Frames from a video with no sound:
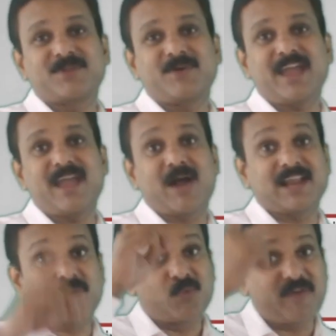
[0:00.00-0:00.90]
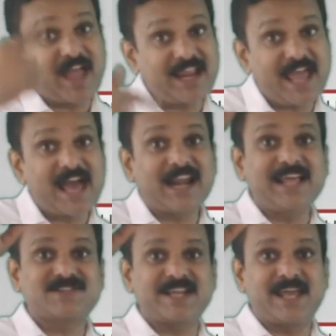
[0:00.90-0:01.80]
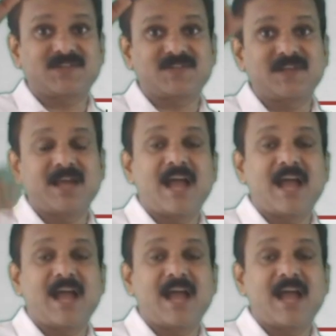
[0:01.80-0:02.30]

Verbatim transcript: Okay, at a very early stage.